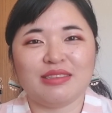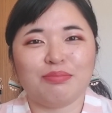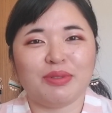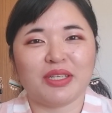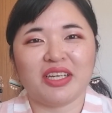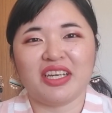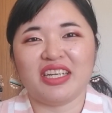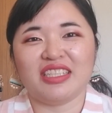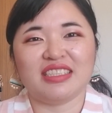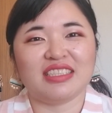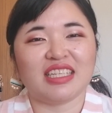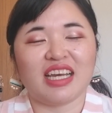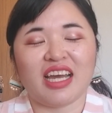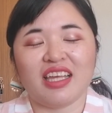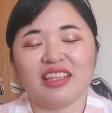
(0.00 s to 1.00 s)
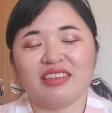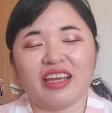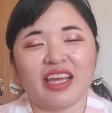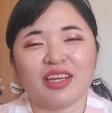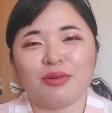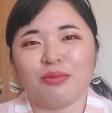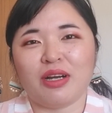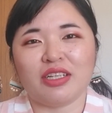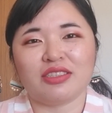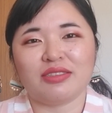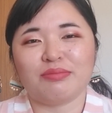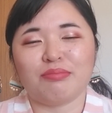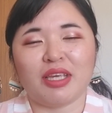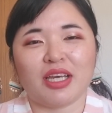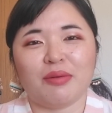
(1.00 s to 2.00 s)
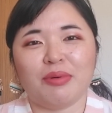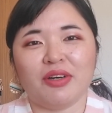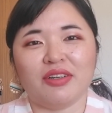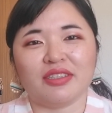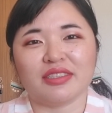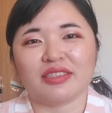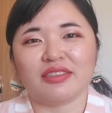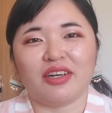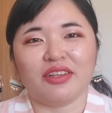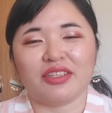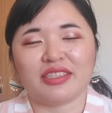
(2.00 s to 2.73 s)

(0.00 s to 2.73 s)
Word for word: because I could watch makeup hauls all the